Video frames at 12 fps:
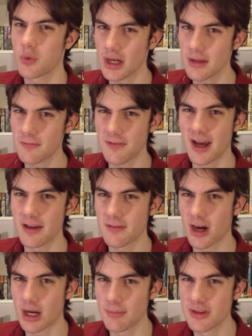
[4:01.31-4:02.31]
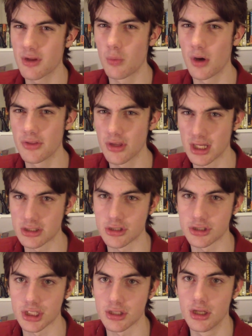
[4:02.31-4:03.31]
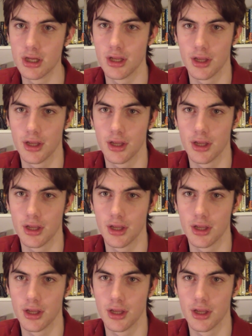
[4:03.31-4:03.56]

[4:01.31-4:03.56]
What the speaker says: 25 carbon to 1 nitrogen.